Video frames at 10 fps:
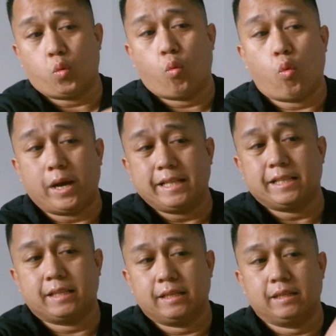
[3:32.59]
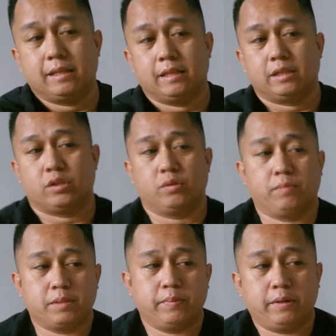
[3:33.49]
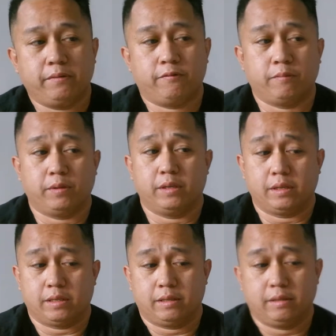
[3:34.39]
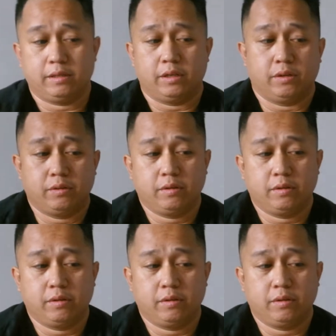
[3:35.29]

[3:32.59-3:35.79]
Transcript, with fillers: white so it must be from the you know